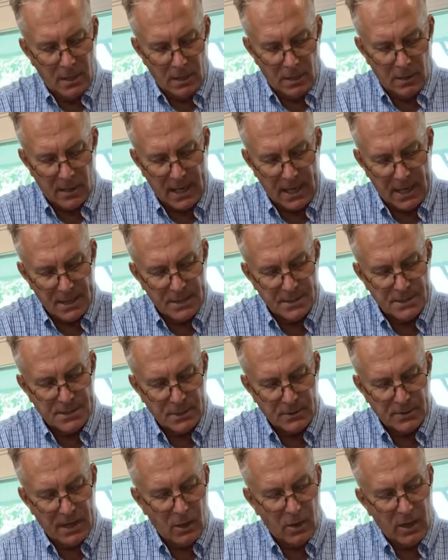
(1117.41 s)
Okay,
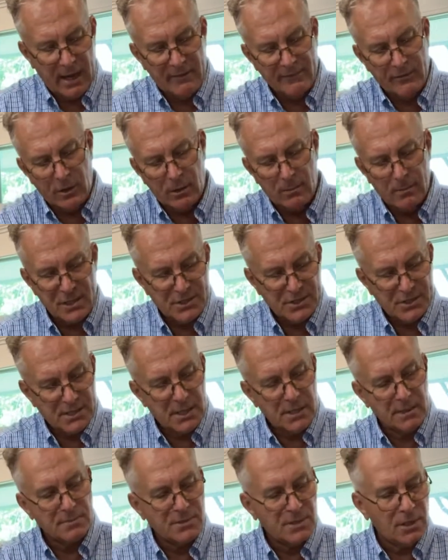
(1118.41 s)
so now I have all my
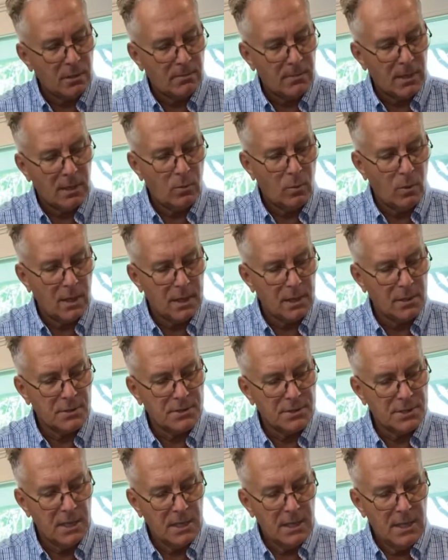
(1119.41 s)
stems, all my
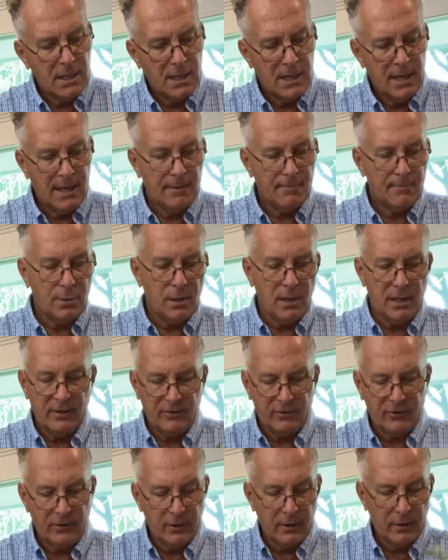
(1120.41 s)
wires in
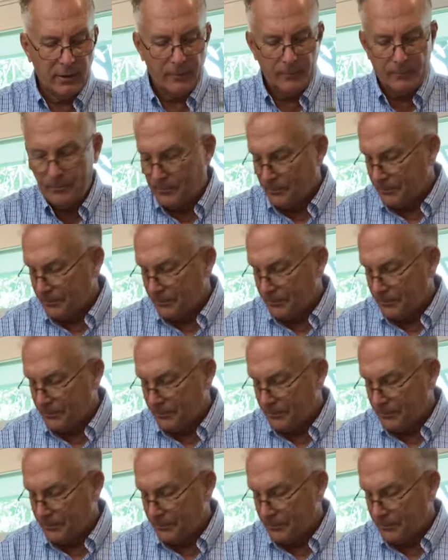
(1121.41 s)
place here.